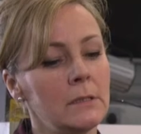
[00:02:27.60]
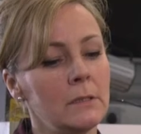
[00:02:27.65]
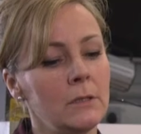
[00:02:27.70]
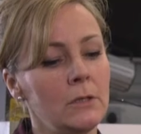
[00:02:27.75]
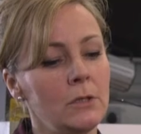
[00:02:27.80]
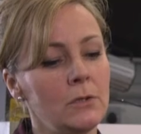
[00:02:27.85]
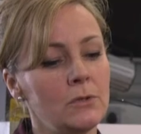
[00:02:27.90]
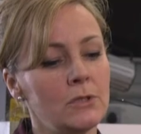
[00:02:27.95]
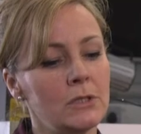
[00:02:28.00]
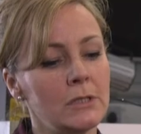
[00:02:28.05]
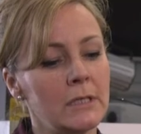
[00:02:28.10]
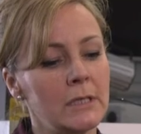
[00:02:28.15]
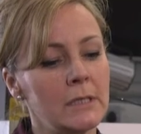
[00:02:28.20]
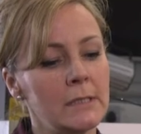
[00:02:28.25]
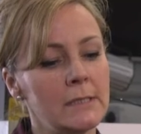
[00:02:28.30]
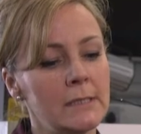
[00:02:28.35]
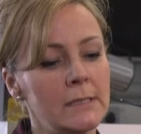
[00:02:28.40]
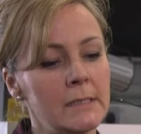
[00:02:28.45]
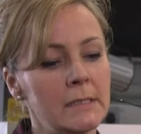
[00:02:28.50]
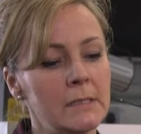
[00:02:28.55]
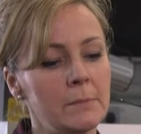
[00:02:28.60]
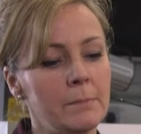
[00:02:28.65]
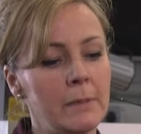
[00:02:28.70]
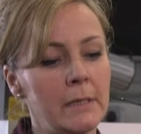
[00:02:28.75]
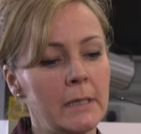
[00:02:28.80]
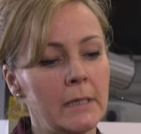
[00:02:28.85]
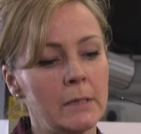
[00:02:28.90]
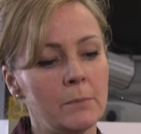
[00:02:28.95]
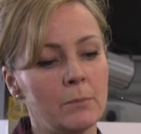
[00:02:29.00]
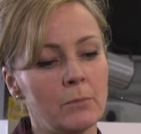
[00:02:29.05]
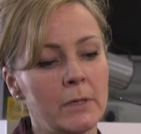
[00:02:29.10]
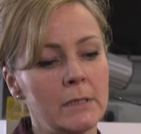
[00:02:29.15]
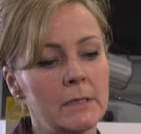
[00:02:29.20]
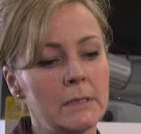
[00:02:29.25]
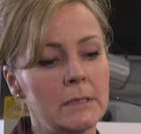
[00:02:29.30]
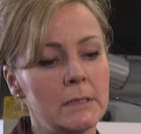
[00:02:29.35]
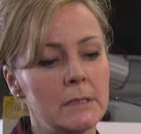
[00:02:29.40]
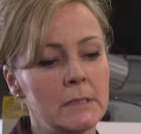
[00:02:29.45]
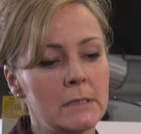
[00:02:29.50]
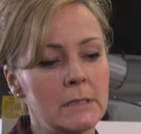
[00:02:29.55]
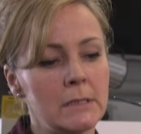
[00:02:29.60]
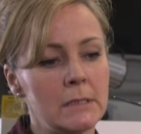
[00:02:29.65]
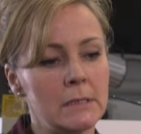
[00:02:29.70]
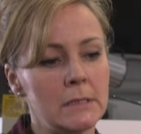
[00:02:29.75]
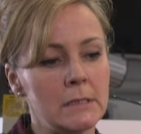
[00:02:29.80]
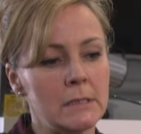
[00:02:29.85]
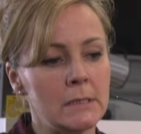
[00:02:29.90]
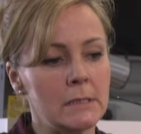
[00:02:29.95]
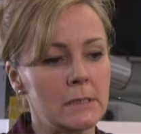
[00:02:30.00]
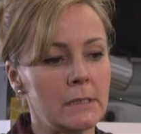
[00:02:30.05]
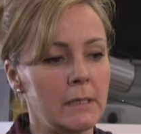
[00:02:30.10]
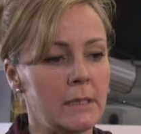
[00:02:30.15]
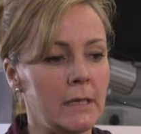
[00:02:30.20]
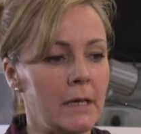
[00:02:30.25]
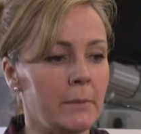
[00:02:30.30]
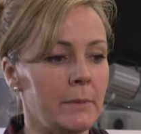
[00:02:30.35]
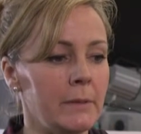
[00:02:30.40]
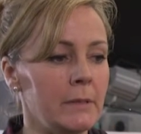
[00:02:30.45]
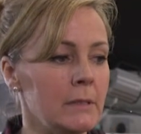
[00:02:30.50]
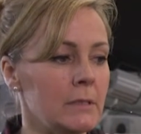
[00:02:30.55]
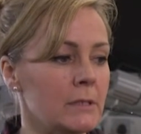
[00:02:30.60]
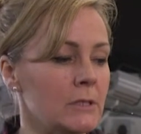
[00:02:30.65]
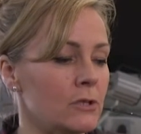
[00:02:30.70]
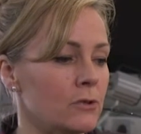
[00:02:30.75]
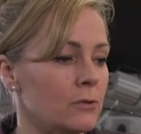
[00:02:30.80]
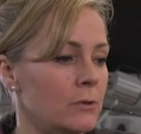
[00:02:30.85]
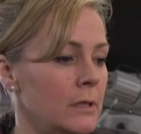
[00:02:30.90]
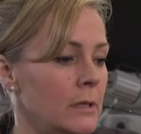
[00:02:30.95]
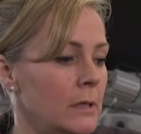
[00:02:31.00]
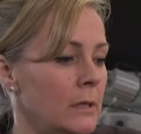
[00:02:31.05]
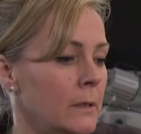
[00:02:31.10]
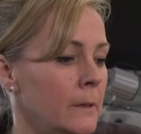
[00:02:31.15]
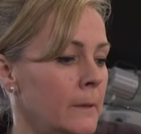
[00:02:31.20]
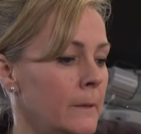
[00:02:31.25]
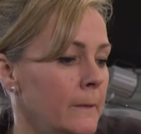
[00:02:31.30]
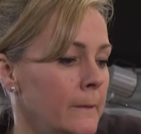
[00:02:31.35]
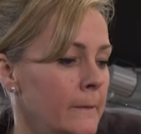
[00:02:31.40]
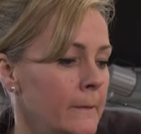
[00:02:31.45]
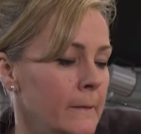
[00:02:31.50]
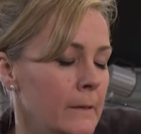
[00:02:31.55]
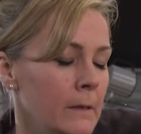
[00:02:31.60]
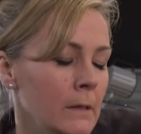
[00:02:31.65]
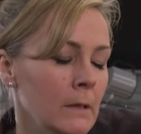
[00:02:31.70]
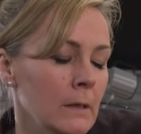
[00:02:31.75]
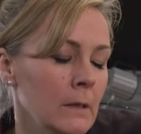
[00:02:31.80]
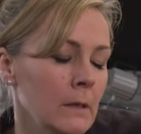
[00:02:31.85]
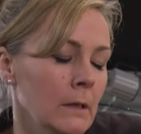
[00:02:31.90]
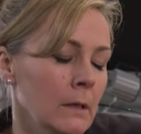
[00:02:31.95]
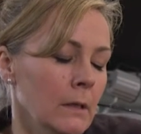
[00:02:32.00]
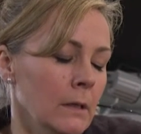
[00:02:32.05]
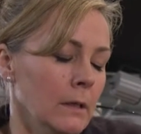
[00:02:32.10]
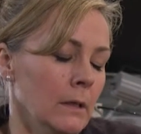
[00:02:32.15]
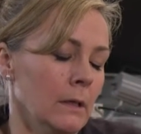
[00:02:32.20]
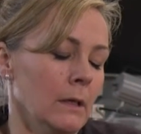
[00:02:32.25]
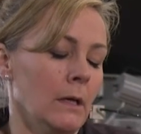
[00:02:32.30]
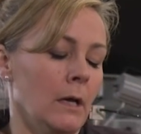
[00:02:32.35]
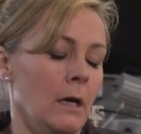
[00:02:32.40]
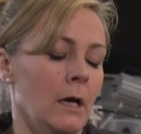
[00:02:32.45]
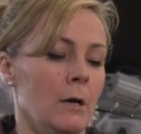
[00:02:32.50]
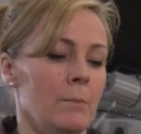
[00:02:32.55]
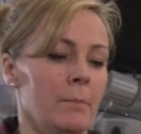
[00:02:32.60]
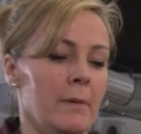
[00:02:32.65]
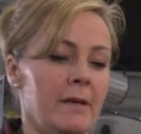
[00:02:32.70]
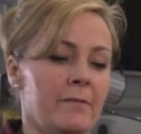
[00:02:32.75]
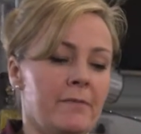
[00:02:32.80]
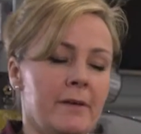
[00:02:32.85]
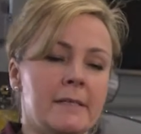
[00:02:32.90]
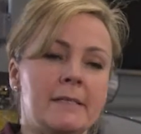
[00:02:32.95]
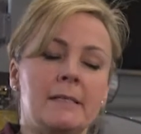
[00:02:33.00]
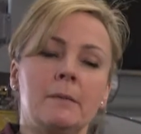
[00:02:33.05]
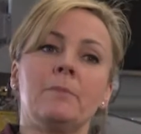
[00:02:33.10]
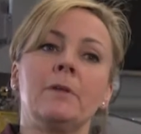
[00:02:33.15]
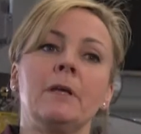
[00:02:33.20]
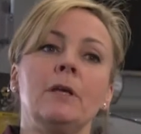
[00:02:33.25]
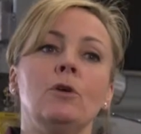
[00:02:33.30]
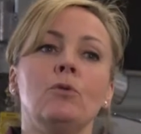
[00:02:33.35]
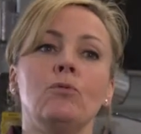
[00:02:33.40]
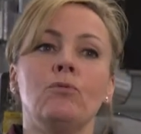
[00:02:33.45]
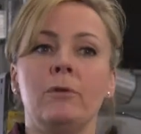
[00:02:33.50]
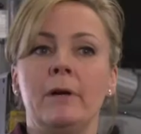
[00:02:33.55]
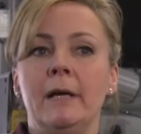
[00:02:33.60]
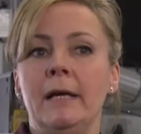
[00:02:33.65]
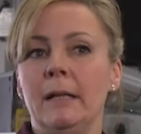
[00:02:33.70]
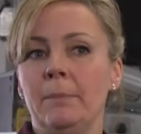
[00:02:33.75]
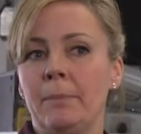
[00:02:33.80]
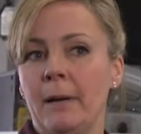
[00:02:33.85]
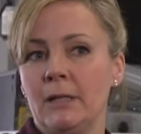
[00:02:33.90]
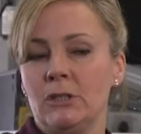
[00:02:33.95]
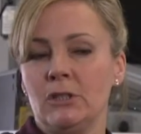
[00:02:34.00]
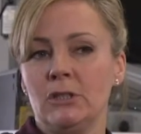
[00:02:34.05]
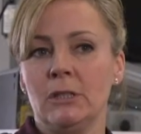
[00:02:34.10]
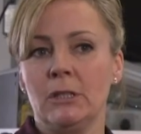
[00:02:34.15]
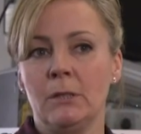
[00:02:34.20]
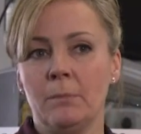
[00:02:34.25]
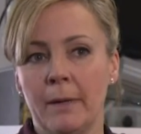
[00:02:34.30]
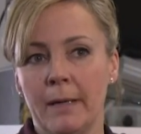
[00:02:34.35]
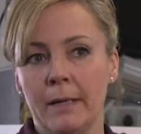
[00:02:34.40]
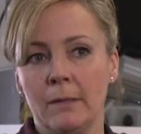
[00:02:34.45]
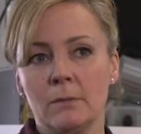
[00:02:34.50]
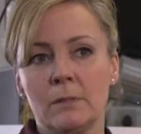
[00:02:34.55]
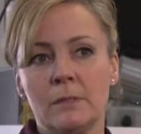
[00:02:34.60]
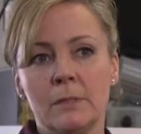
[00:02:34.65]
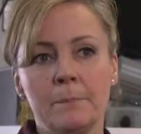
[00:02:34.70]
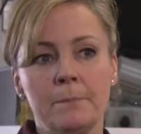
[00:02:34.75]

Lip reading: You should consider being an apprentice in our industry if it is something you're really passionate about.